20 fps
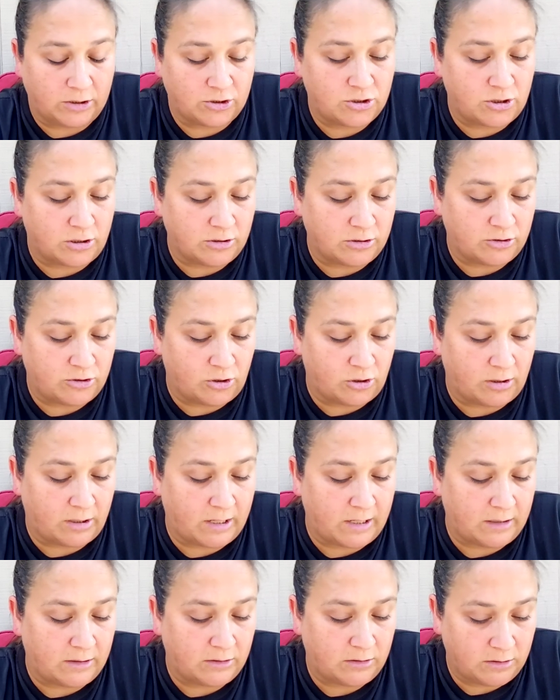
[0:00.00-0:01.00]

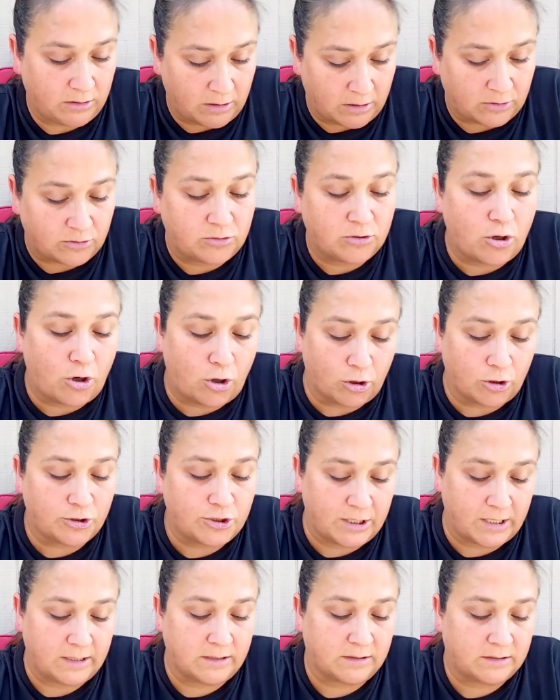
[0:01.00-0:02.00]
a car
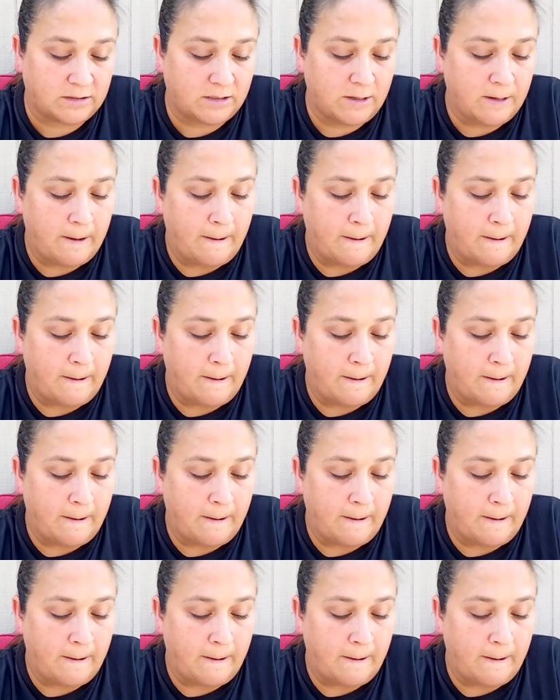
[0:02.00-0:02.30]
chase.